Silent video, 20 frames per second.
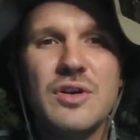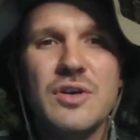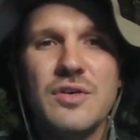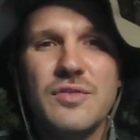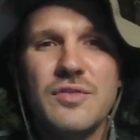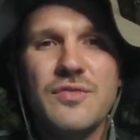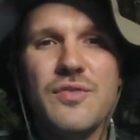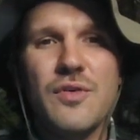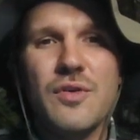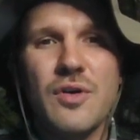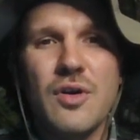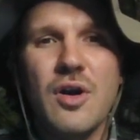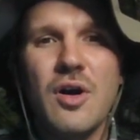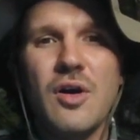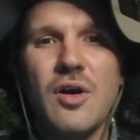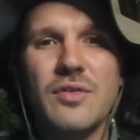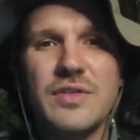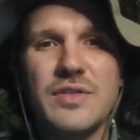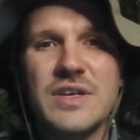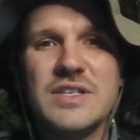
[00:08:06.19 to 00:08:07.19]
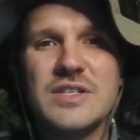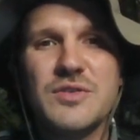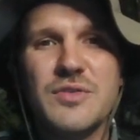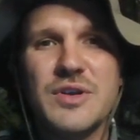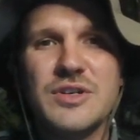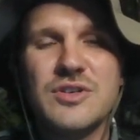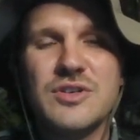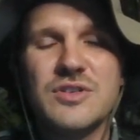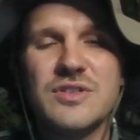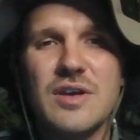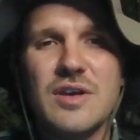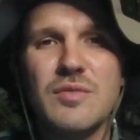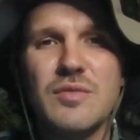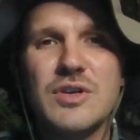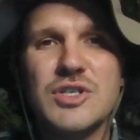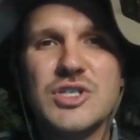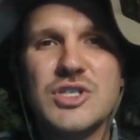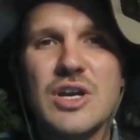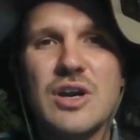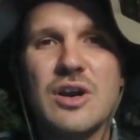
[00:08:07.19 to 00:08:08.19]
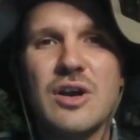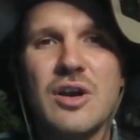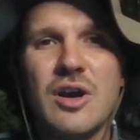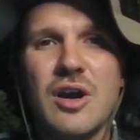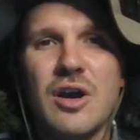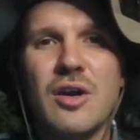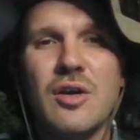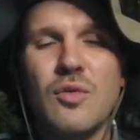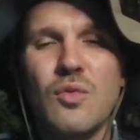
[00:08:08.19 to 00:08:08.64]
for all these creatures that we share our